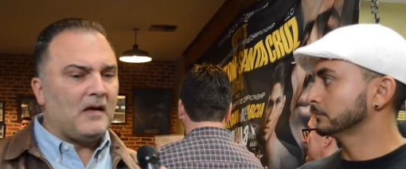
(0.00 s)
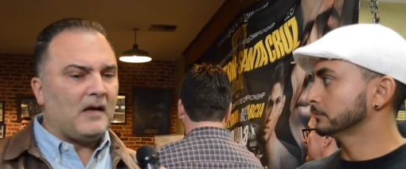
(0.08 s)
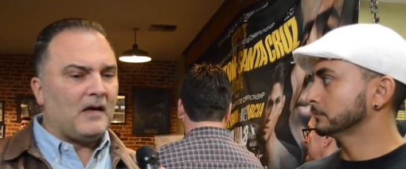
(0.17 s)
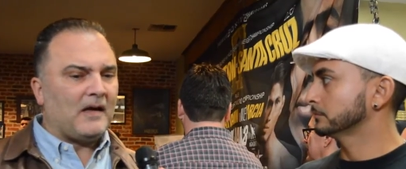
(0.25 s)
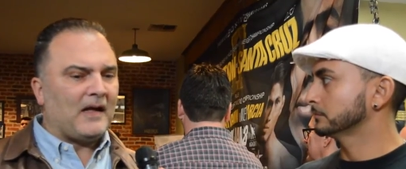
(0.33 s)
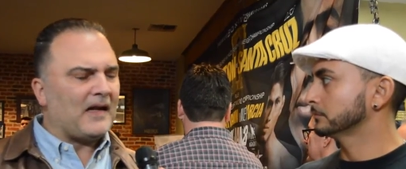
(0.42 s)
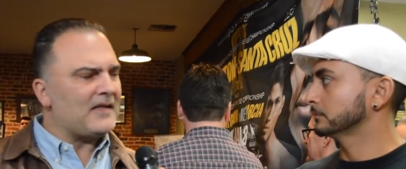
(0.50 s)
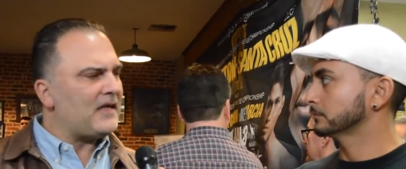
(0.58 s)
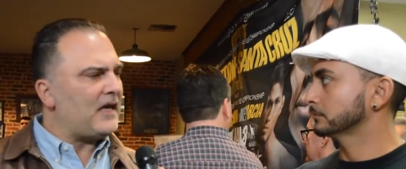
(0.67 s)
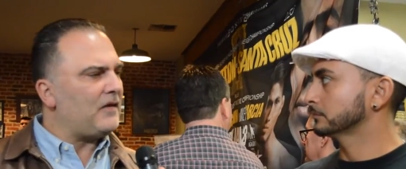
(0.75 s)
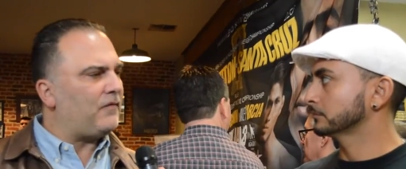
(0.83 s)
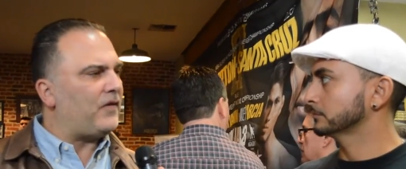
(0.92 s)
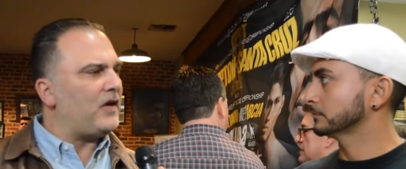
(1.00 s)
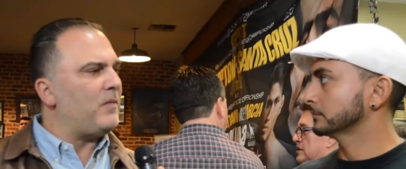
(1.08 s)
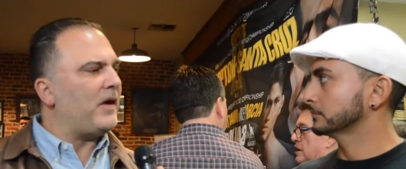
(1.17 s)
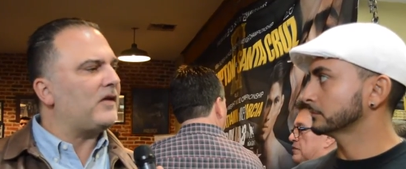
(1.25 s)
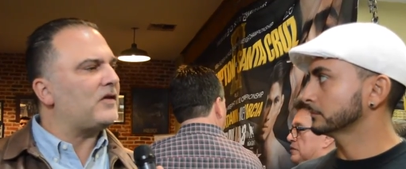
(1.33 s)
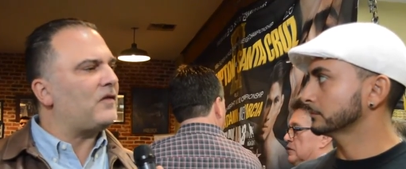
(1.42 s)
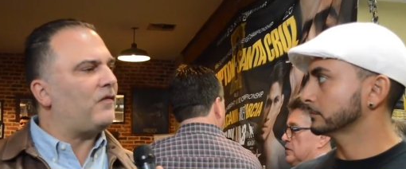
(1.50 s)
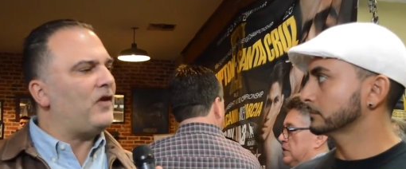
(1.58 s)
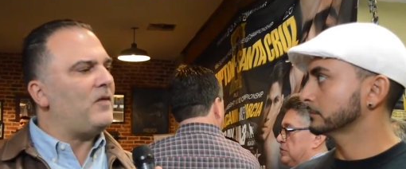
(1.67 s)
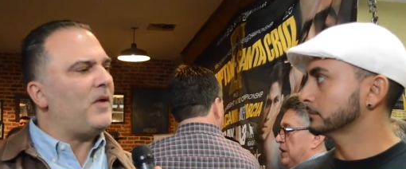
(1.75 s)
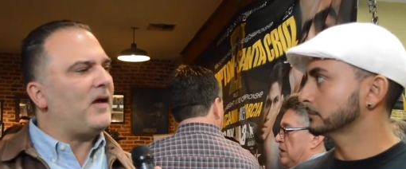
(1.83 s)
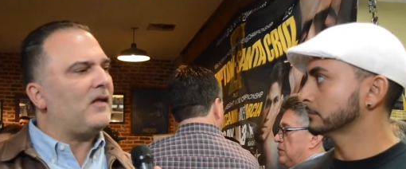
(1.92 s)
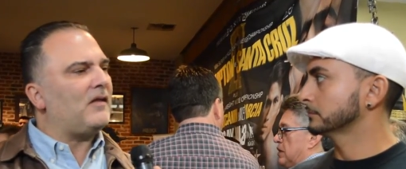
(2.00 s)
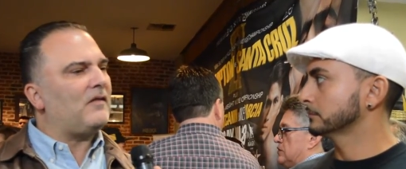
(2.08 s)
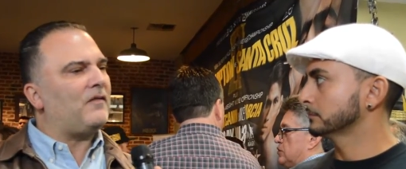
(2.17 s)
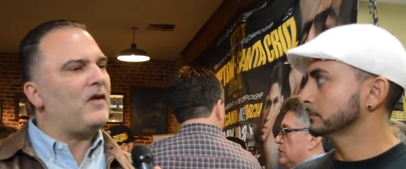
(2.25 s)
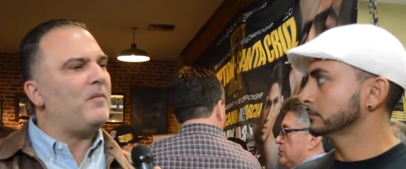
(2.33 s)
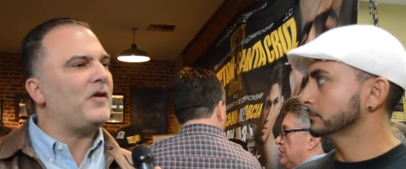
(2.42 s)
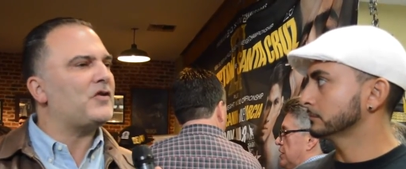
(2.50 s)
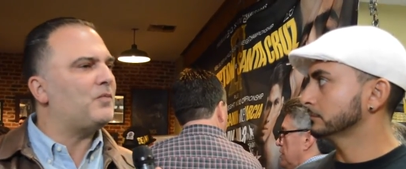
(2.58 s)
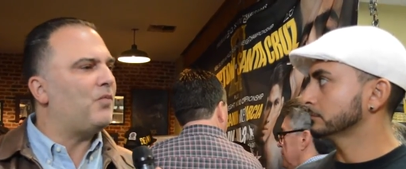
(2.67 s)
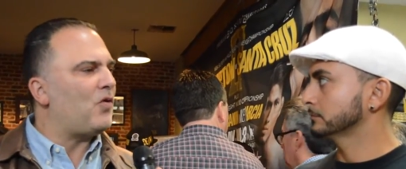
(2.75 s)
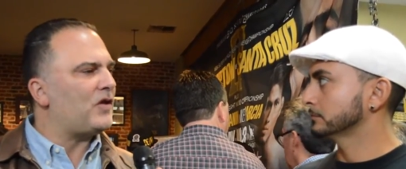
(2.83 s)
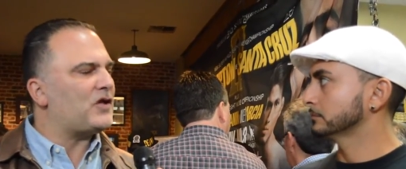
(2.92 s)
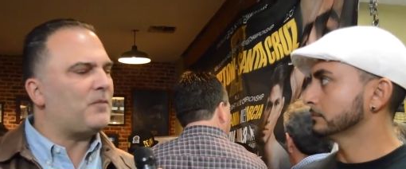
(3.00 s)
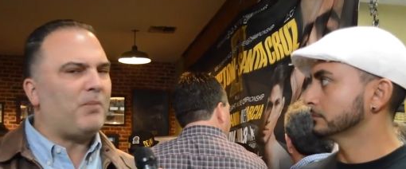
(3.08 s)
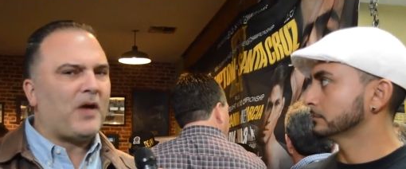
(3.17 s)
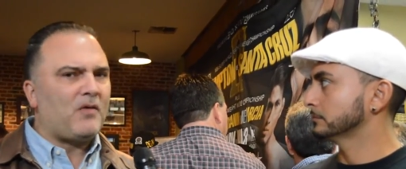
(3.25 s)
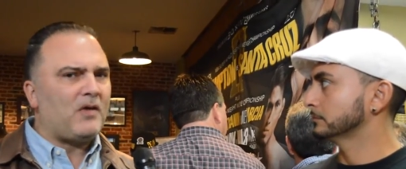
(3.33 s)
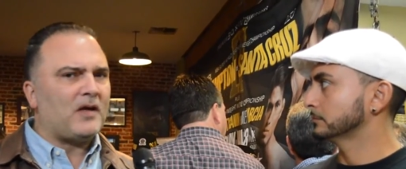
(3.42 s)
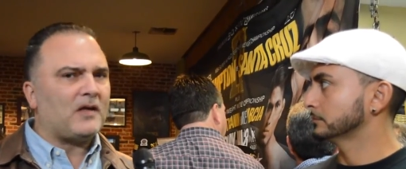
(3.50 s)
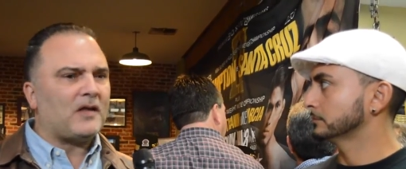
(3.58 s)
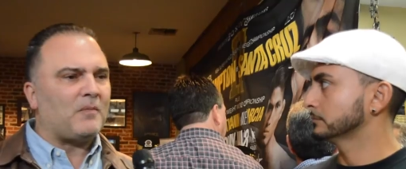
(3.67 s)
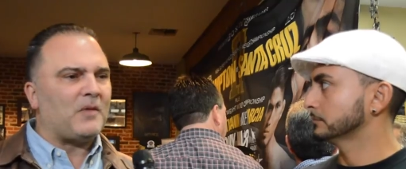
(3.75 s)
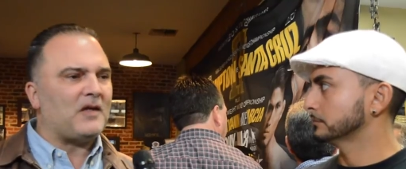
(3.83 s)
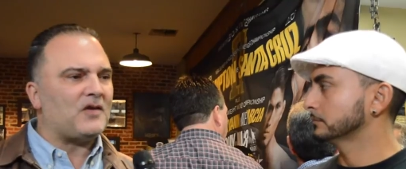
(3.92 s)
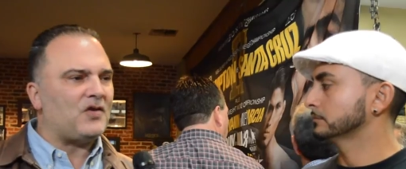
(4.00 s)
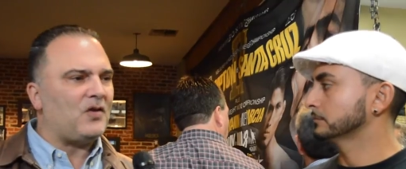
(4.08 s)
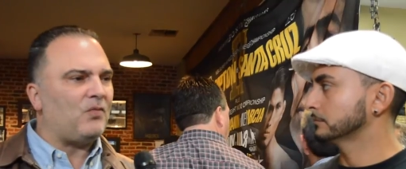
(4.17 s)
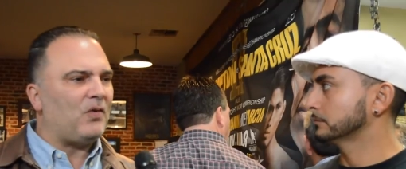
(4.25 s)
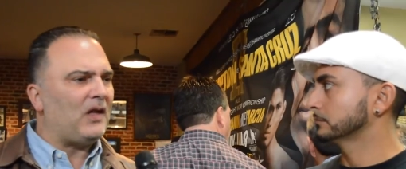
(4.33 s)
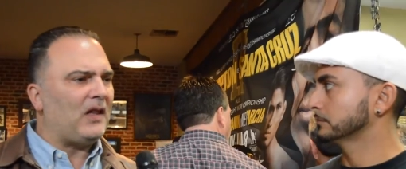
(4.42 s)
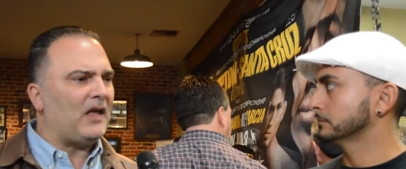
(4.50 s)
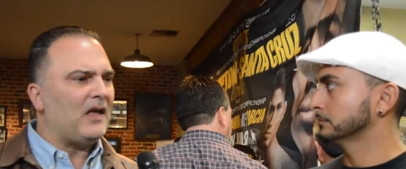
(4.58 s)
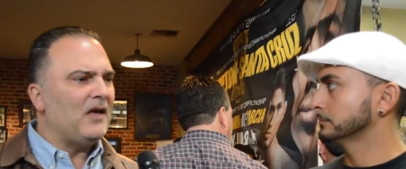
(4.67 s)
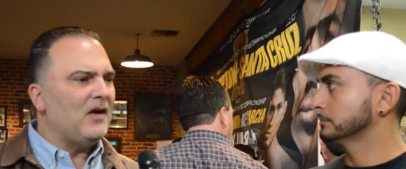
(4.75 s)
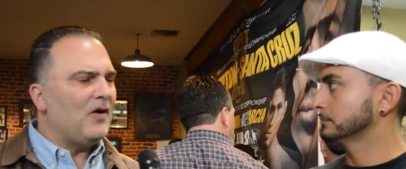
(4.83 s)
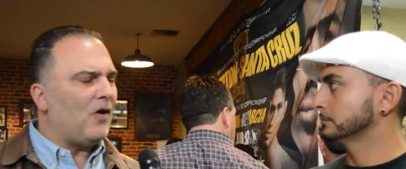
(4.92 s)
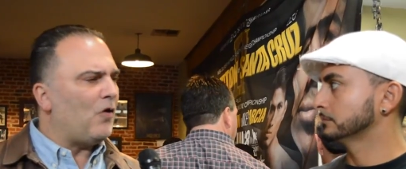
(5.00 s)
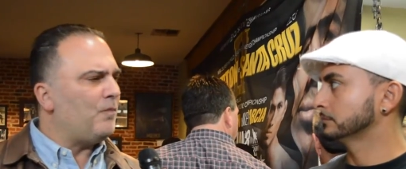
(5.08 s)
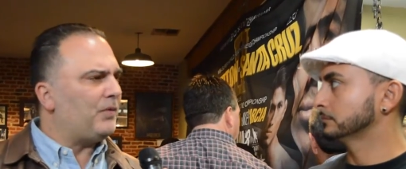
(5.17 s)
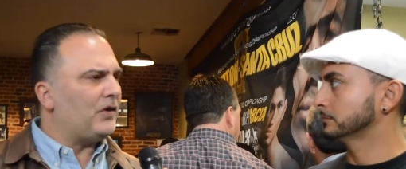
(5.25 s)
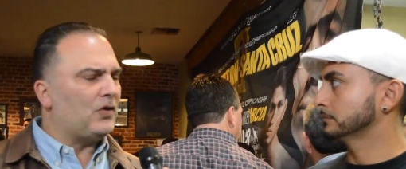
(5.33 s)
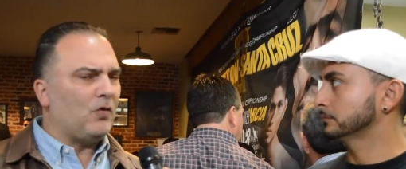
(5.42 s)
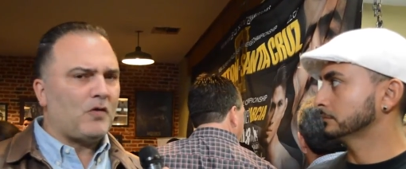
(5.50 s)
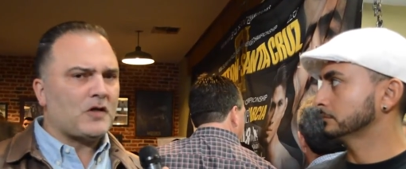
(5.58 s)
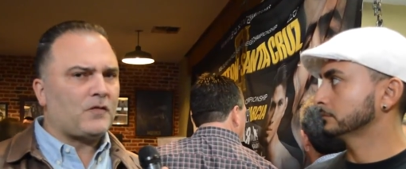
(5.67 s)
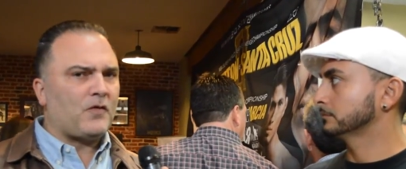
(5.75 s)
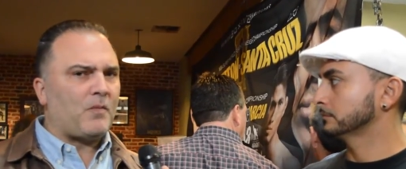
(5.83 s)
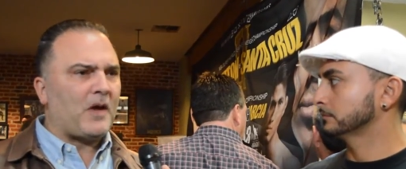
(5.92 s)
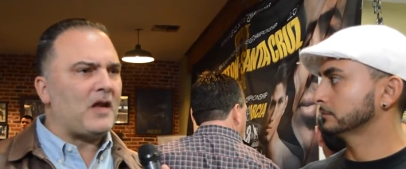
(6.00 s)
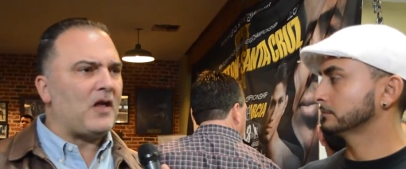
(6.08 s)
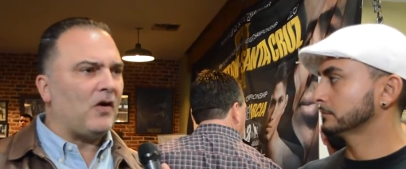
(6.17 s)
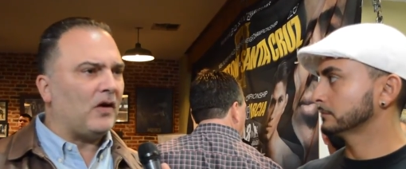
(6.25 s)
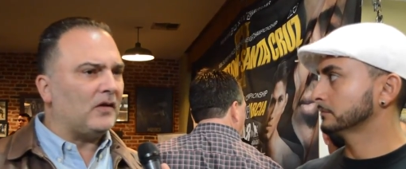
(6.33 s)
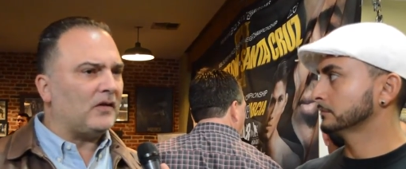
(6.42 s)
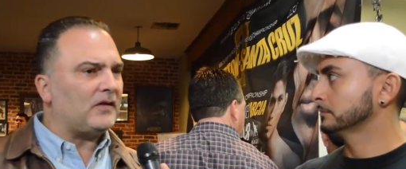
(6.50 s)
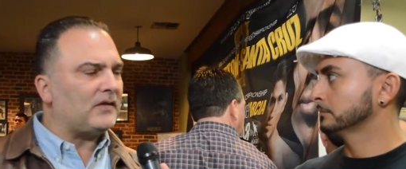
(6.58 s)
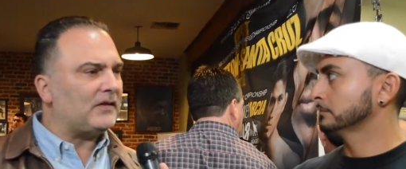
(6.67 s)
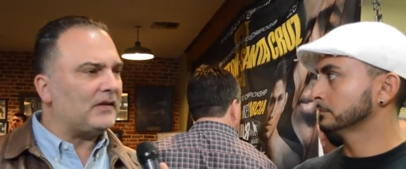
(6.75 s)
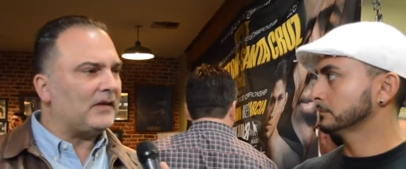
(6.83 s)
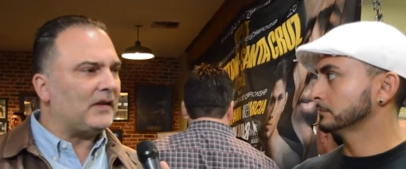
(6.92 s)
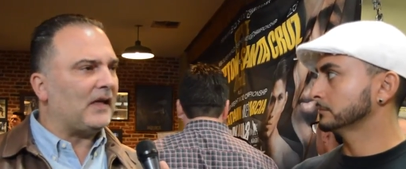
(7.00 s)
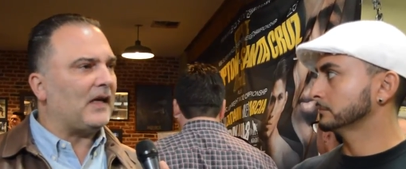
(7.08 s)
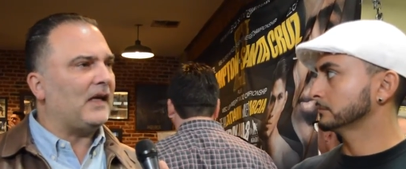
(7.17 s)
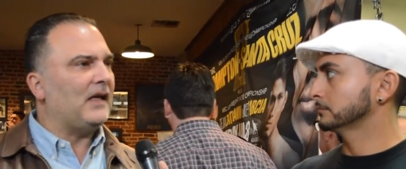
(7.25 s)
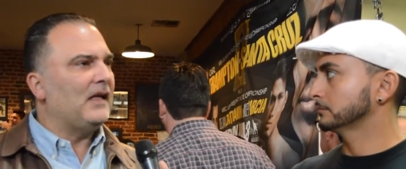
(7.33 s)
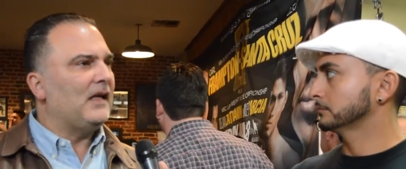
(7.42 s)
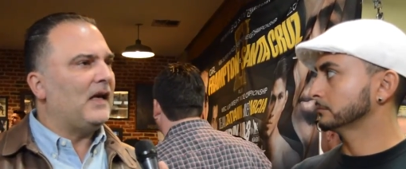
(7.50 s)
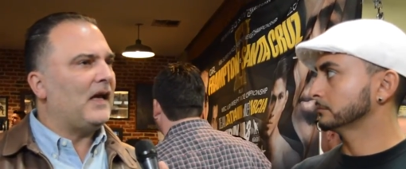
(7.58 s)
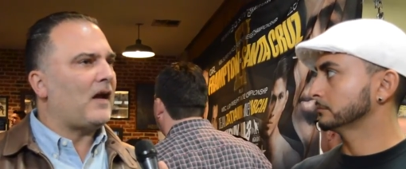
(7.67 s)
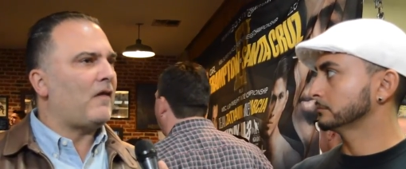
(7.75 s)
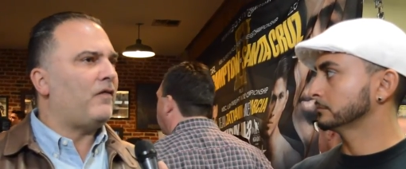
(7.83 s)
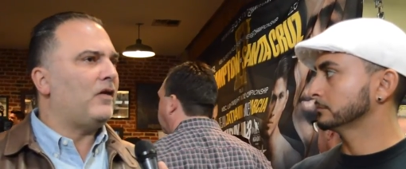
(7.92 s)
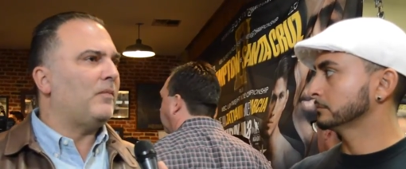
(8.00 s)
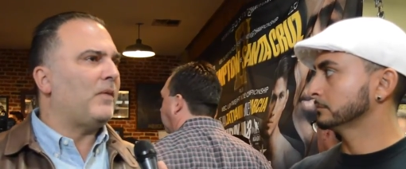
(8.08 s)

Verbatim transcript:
Speaker 1: uh, and I think female, female, female sports. Period. I mean, she really opened doors for many others, and uh, and I feel